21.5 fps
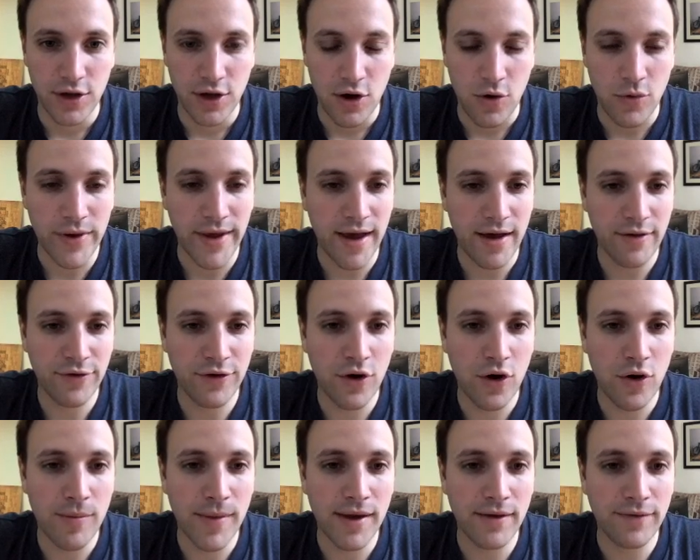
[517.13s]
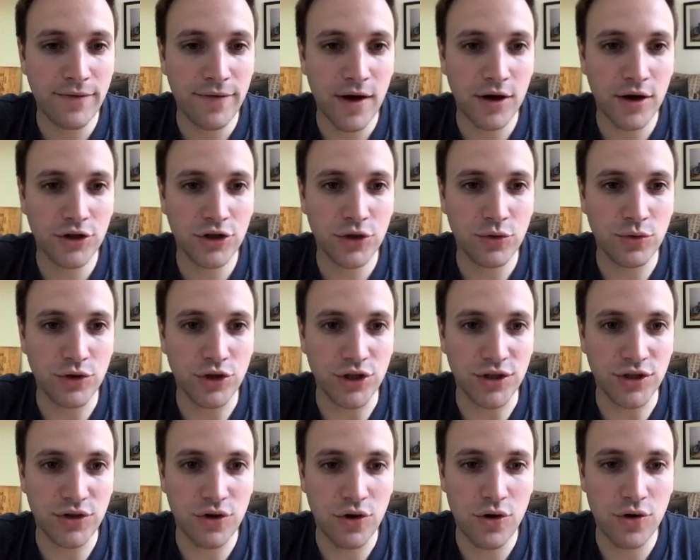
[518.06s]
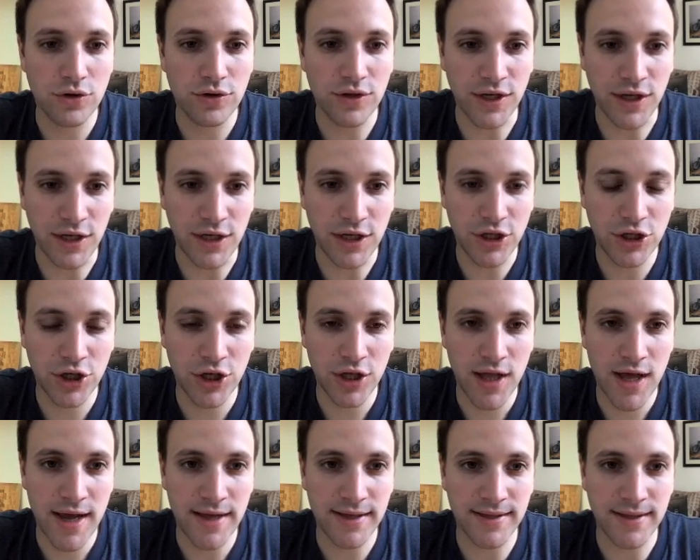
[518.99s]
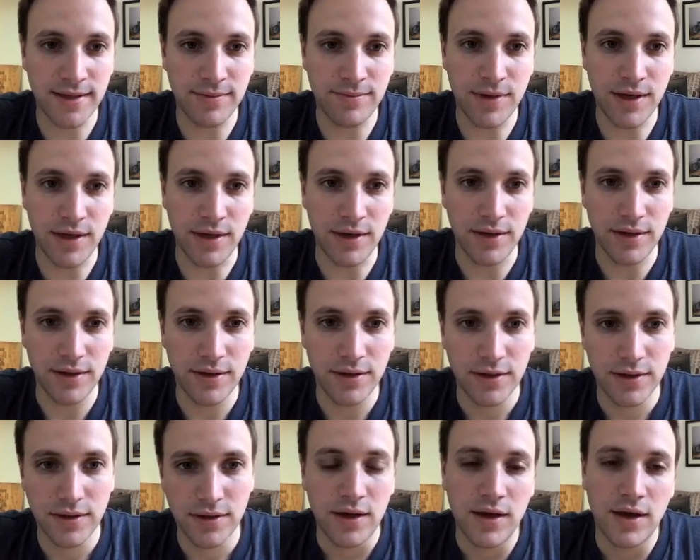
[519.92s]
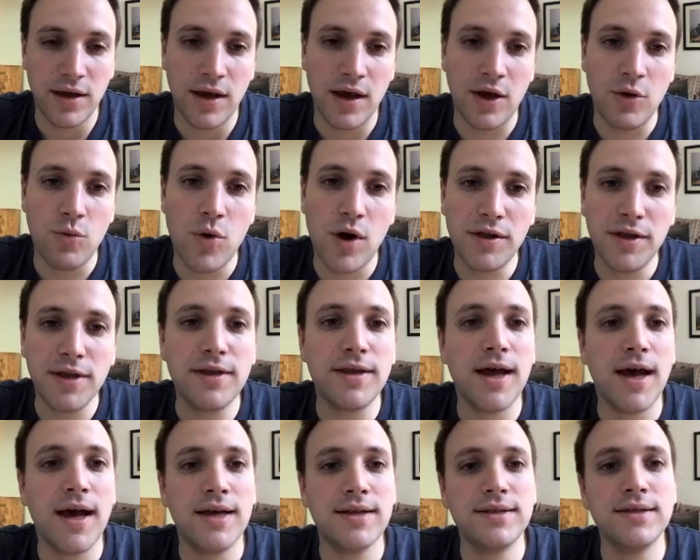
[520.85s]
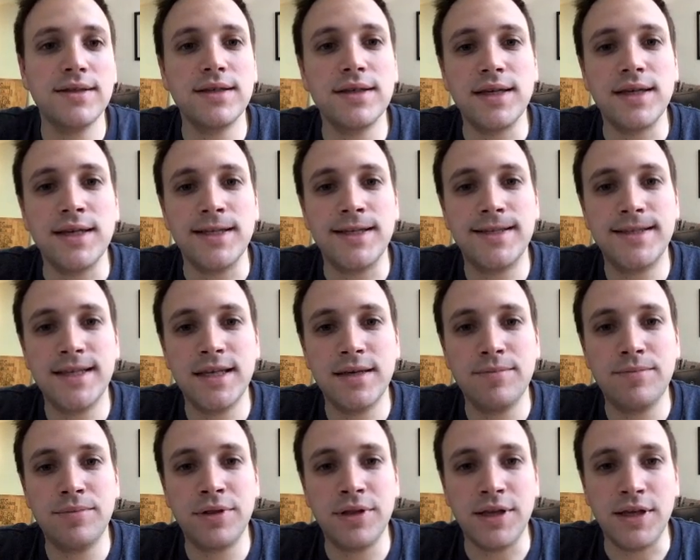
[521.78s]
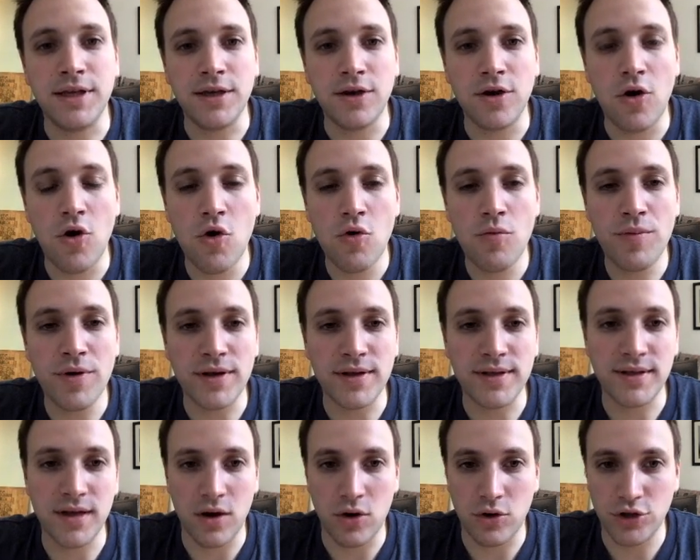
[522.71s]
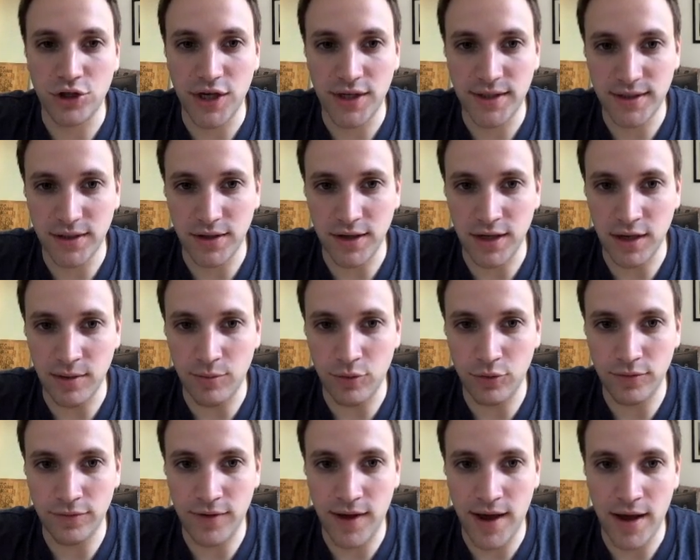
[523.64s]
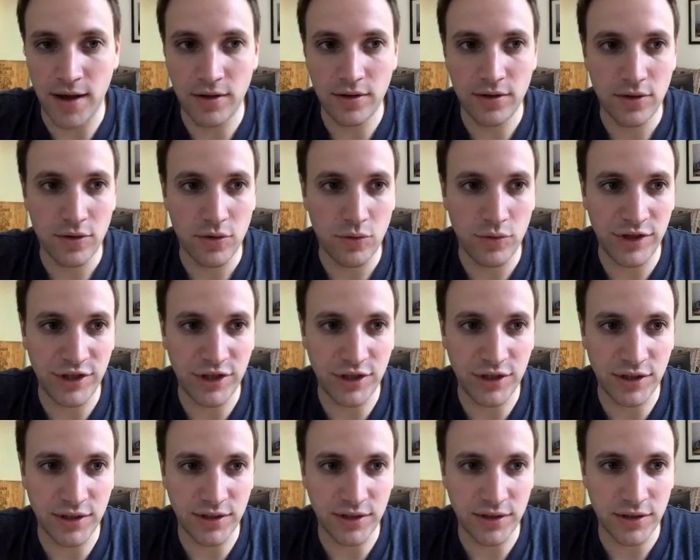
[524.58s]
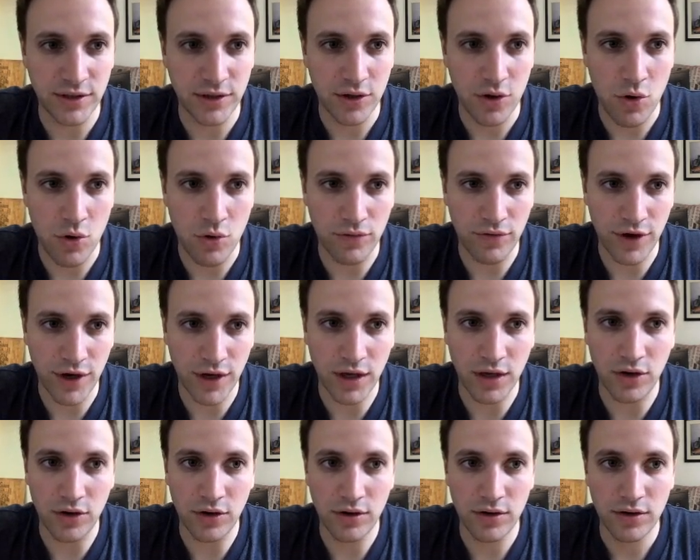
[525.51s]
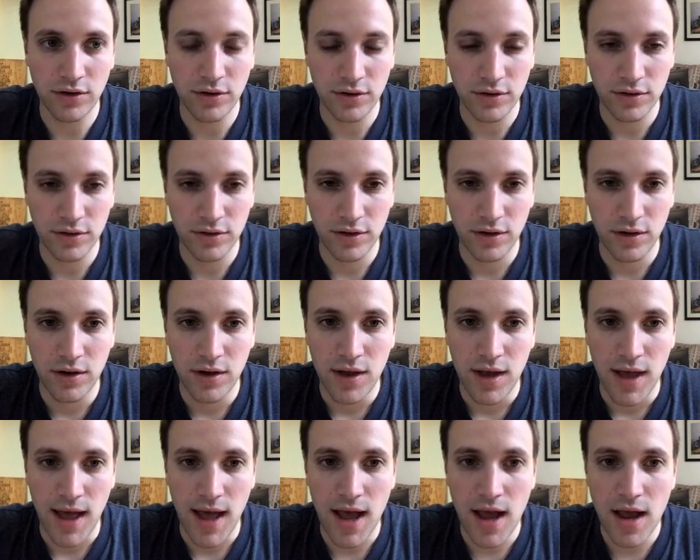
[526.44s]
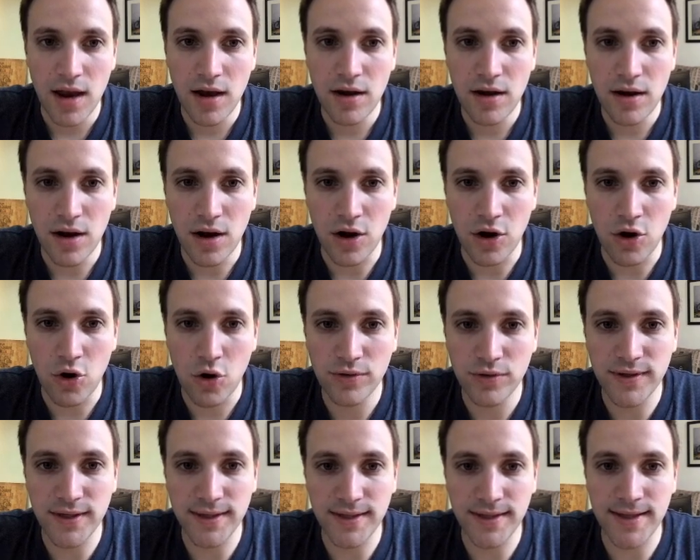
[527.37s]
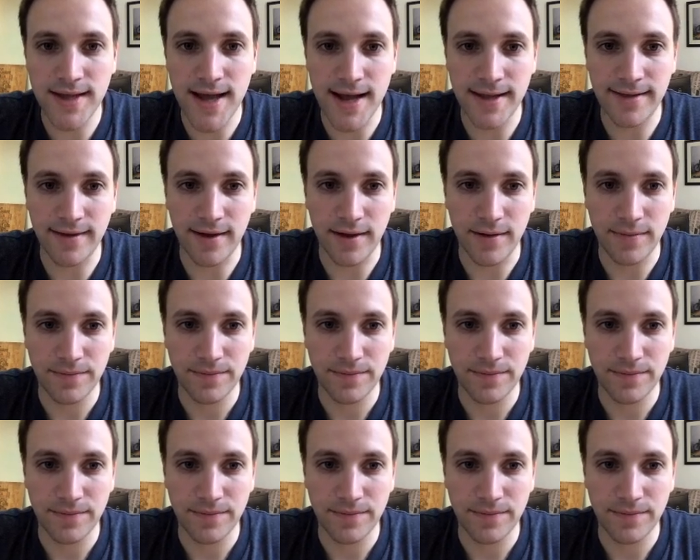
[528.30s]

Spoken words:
We have here a main function which is called initializeDB. And what it does, it simply opens our JSON input file, which is over here, and loads its data.